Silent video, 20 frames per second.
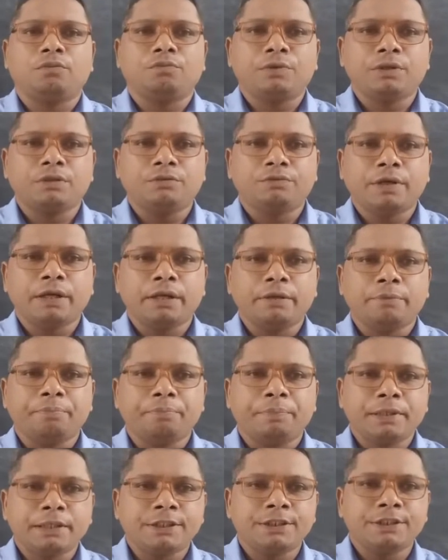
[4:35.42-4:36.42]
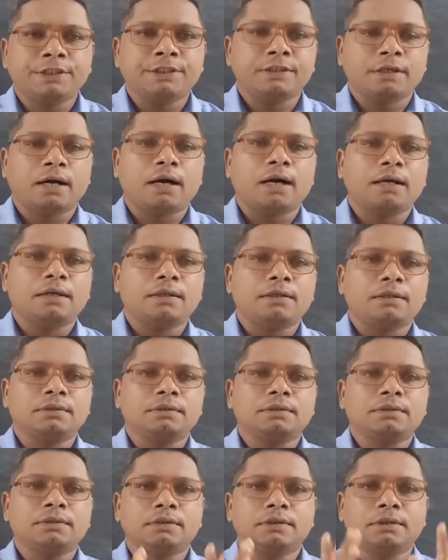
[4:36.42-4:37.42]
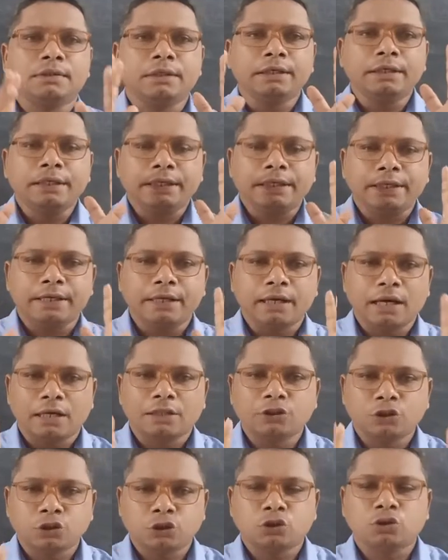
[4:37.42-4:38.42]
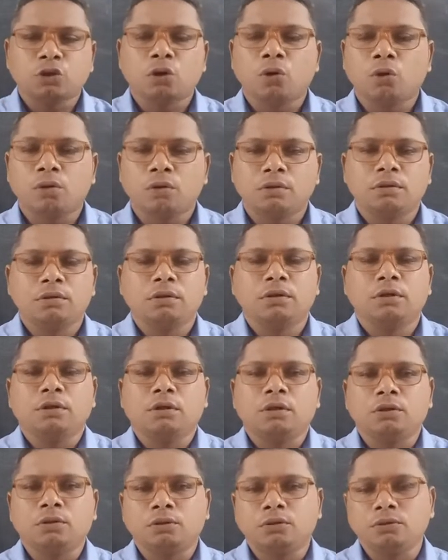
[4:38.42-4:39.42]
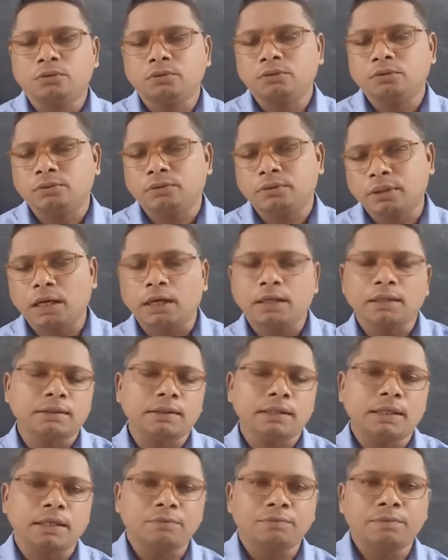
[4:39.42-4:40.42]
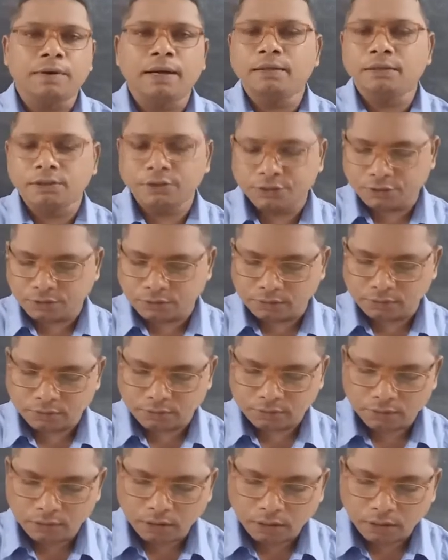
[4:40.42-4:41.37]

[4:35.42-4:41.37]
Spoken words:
very pleasant heart, he has shown to that invitation.